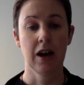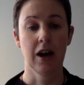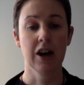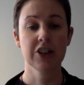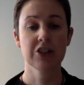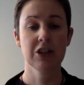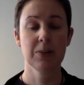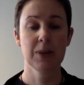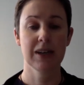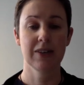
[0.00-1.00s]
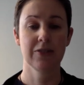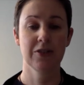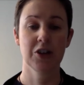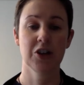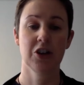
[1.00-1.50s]
I truly believe
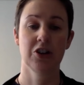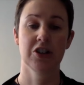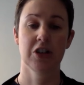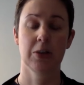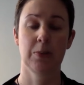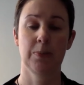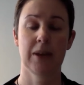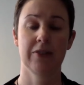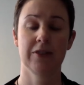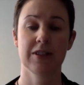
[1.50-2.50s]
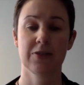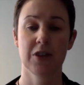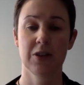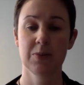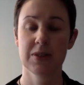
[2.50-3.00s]
good conduct benefits
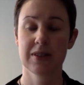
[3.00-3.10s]
firms,